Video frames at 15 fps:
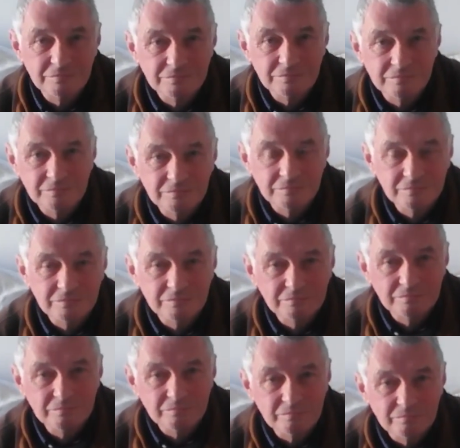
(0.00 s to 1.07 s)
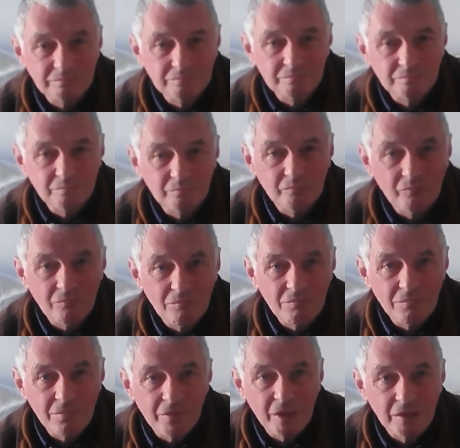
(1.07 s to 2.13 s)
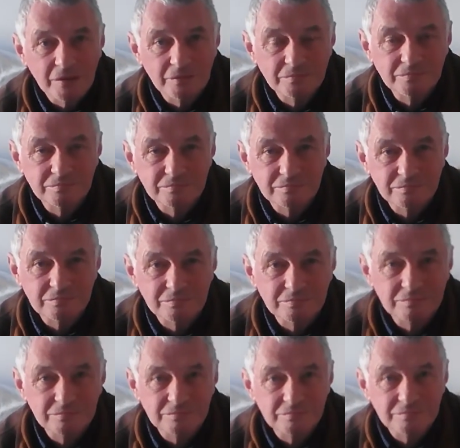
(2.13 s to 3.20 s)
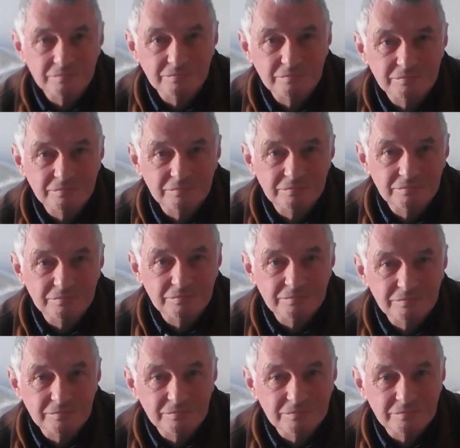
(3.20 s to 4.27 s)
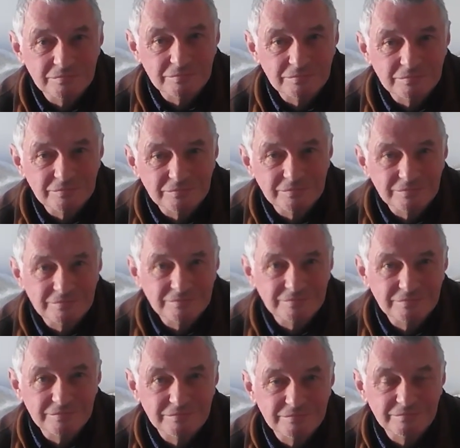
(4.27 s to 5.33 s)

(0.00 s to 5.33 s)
the time you spent? Have you calculated that? If you were to